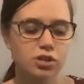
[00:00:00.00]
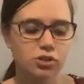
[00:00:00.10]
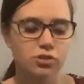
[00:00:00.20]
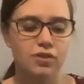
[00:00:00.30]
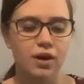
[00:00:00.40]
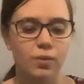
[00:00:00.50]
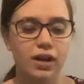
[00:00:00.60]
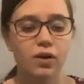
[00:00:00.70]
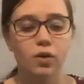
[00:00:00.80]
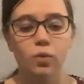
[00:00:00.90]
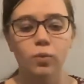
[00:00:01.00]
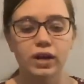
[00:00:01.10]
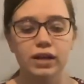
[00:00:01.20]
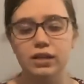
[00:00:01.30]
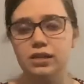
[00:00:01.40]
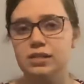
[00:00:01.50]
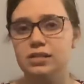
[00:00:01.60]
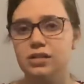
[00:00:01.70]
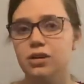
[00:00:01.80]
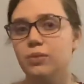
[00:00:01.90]
So that way when
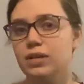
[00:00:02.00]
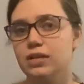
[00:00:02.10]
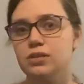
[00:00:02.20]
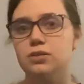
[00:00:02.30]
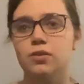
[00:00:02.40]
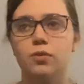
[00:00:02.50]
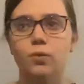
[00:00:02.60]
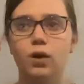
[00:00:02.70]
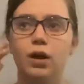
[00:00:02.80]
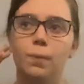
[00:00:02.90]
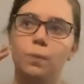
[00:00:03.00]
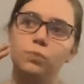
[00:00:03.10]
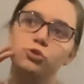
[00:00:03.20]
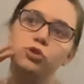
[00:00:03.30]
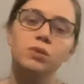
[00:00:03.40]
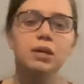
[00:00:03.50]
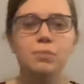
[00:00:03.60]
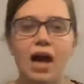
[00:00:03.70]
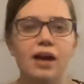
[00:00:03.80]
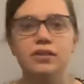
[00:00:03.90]
Zero is dreaming
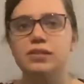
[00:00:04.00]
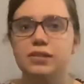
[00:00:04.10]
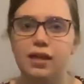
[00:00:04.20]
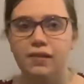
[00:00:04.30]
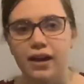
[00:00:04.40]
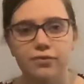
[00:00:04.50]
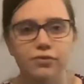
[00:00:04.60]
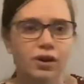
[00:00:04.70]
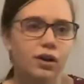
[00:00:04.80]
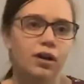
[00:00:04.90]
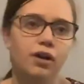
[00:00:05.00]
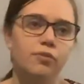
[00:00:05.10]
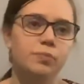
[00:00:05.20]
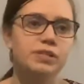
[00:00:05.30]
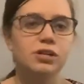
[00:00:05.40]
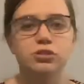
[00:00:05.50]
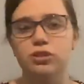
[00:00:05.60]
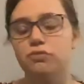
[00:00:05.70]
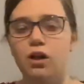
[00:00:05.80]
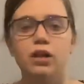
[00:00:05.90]
back into that life of potentially
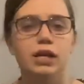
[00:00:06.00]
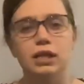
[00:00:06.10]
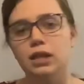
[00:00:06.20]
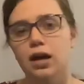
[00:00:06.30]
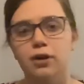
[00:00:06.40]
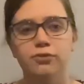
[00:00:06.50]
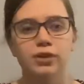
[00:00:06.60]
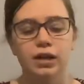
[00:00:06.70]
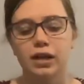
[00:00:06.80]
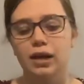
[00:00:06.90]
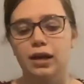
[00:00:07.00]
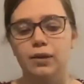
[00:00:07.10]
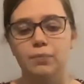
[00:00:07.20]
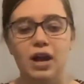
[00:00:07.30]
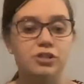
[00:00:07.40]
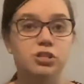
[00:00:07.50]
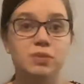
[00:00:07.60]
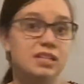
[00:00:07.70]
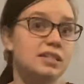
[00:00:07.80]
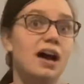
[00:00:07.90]
falling in love and actually
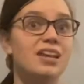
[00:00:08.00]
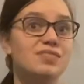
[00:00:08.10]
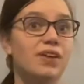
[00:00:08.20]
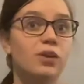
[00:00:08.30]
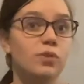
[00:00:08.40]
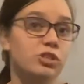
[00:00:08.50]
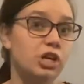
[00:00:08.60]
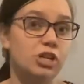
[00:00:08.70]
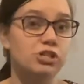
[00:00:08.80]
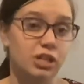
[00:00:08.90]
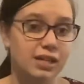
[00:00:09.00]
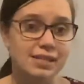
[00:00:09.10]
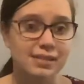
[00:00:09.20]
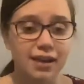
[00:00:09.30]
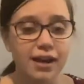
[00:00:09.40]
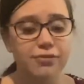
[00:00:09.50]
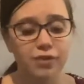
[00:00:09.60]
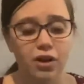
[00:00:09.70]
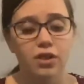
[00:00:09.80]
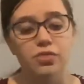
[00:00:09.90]
being satisfied with changing his life,
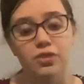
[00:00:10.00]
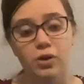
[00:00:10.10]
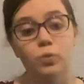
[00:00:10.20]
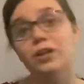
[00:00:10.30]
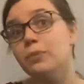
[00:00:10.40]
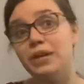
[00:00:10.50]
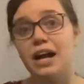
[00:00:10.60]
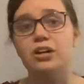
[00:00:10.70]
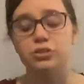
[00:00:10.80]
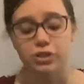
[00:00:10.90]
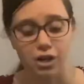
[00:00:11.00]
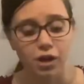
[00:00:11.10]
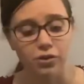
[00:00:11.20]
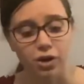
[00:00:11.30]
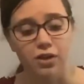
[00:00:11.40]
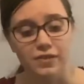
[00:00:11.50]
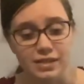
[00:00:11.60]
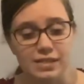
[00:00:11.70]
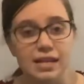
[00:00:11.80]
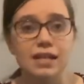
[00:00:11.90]
there will be actually color on this
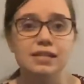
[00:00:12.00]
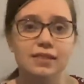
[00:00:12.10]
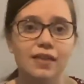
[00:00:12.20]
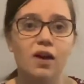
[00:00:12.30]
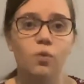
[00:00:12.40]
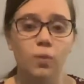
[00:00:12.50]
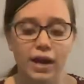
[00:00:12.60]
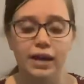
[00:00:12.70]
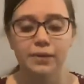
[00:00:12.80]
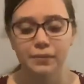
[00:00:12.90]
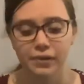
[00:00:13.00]
set in that way,